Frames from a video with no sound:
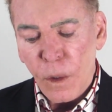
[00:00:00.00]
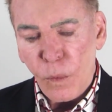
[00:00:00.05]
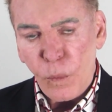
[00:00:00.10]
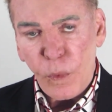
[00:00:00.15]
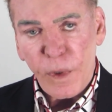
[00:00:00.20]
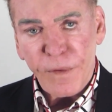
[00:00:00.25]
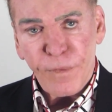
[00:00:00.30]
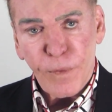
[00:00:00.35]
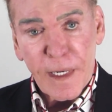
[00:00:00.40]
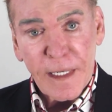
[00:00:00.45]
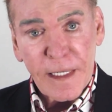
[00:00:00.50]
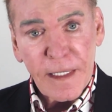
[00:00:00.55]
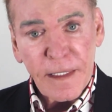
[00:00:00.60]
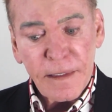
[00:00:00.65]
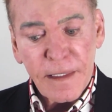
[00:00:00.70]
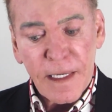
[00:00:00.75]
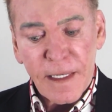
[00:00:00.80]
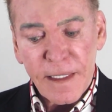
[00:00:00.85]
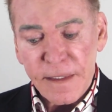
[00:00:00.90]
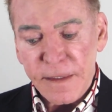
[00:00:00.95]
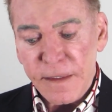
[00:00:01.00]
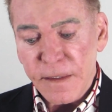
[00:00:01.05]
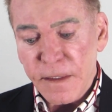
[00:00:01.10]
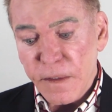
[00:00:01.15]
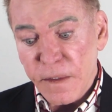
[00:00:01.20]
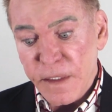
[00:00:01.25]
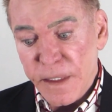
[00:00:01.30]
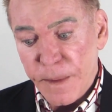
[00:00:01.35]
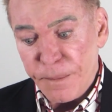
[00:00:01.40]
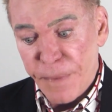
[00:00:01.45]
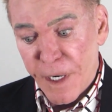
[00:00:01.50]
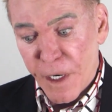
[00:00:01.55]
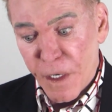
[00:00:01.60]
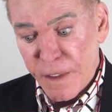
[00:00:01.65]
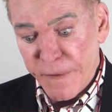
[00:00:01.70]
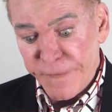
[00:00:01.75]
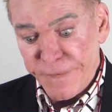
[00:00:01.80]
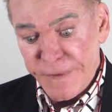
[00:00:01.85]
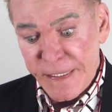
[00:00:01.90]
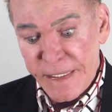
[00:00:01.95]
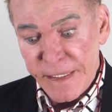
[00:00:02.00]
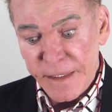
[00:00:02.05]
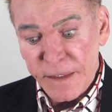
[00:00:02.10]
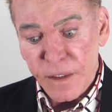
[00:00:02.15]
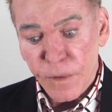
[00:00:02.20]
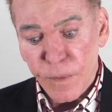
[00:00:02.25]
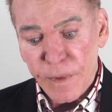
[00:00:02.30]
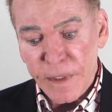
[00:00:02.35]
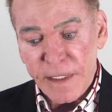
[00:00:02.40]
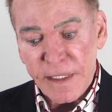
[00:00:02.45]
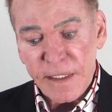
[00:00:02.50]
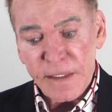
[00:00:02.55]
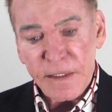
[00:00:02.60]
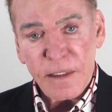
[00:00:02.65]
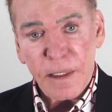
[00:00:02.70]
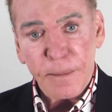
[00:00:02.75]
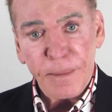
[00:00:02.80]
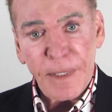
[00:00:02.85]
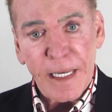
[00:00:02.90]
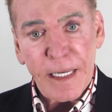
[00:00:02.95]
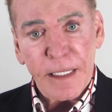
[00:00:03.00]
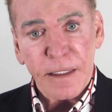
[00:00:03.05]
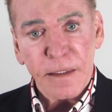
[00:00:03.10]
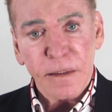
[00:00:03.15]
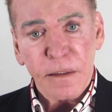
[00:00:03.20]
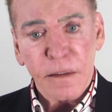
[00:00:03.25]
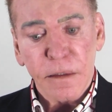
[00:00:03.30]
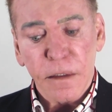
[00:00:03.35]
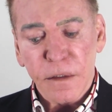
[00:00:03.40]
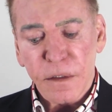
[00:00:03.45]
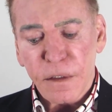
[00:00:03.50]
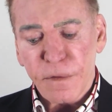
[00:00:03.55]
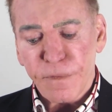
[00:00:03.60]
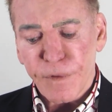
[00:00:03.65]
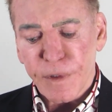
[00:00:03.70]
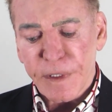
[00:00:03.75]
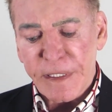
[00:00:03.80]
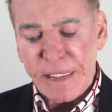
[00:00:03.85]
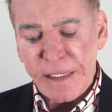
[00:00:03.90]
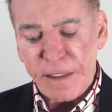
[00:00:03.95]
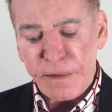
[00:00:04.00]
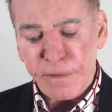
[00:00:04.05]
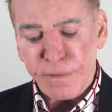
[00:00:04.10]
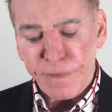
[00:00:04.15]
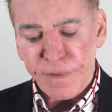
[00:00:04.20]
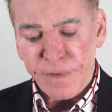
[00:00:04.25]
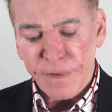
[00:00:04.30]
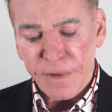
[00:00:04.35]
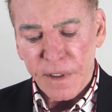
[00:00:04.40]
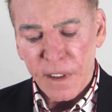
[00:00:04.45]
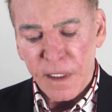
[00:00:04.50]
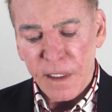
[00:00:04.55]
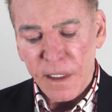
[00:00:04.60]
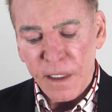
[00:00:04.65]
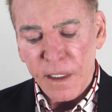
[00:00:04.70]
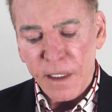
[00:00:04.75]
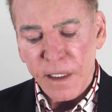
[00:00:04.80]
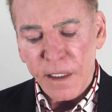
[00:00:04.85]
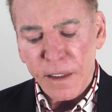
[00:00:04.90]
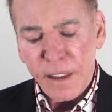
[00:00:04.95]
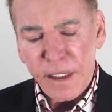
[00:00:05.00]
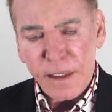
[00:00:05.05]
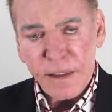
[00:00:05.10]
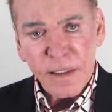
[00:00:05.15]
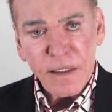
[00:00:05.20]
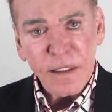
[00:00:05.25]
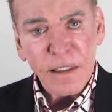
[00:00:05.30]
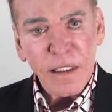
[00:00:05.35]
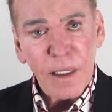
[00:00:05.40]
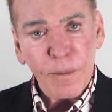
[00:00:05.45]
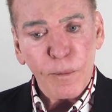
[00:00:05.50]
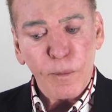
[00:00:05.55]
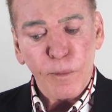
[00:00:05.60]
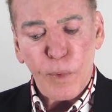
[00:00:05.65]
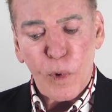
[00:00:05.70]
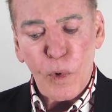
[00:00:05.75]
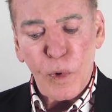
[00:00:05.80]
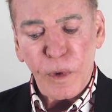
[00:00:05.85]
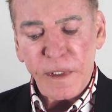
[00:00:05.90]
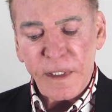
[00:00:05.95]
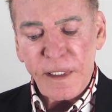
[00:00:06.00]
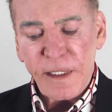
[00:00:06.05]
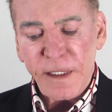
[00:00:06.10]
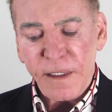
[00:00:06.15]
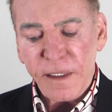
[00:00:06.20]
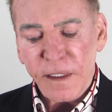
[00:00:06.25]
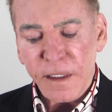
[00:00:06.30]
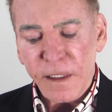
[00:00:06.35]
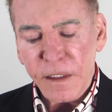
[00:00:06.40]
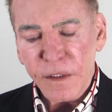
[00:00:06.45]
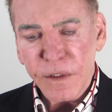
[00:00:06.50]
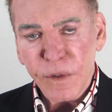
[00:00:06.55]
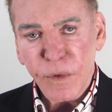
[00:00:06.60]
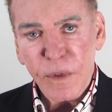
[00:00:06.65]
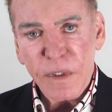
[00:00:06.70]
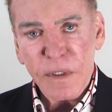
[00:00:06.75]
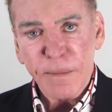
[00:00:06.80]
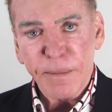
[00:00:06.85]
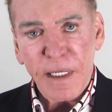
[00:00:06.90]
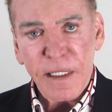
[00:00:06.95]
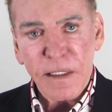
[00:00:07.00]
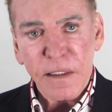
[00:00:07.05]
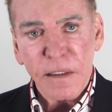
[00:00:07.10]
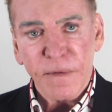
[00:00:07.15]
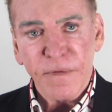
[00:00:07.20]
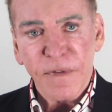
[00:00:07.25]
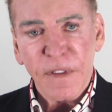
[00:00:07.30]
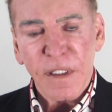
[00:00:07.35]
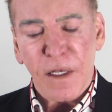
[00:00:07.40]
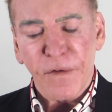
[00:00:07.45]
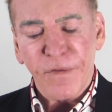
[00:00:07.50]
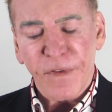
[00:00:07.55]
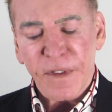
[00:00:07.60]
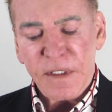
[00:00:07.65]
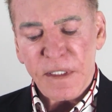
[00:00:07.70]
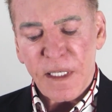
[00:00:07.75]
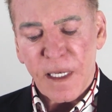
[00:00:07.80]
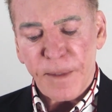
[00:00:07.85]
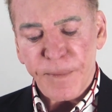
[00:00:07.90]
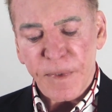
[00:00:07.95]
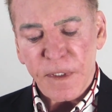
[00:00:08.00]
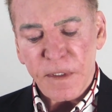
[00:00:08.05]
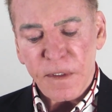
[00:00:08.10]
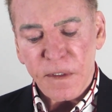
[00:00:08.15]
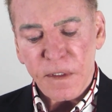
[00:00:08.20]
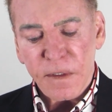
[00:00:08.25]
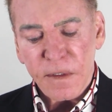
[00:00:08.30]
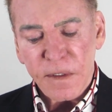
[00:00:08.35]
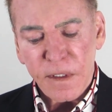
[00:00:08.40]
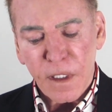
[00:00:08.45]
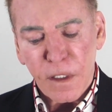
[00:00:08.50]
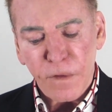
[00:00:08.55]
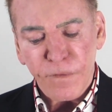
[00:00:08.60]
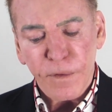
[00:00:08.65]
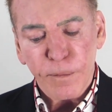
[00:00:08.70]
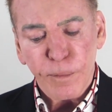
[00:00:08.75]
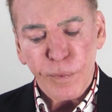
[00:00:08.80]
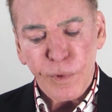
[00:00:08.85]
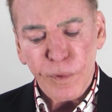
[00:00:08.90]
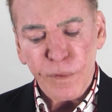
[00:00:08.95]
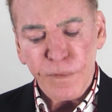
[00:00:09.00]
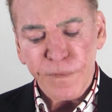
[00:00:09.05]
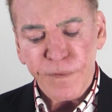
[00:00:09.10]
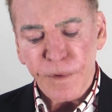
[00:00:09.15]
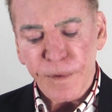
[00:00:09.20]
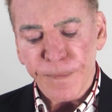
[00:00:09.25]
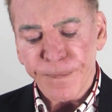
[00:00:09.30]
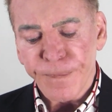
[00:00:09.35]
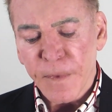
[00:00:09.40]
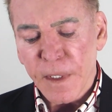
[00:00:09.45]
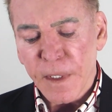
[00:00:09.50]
We've recognized the imperative need to release the past, to forgive, and to step boldly into a space of self-acceptance and self-approval.